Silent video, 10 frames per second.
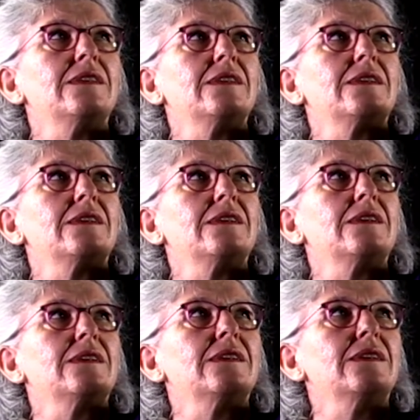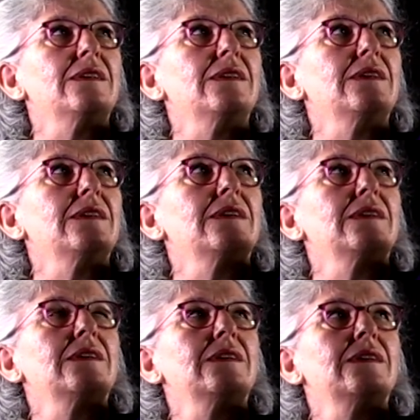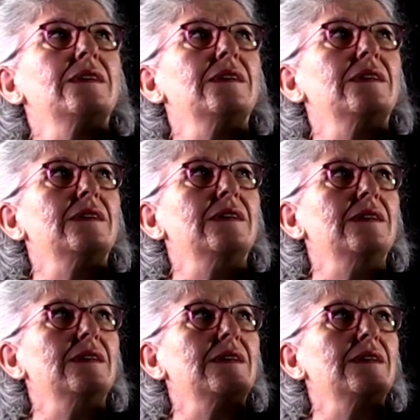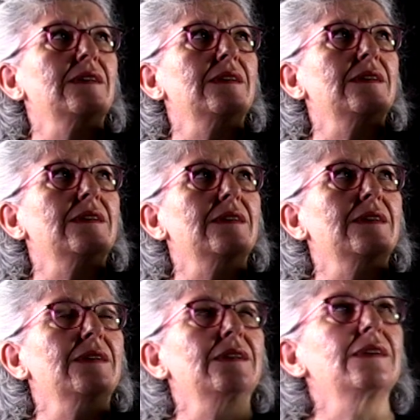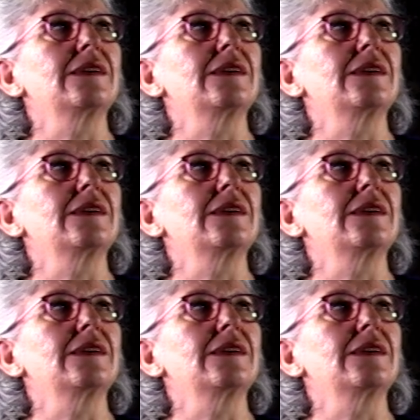(no one is talking)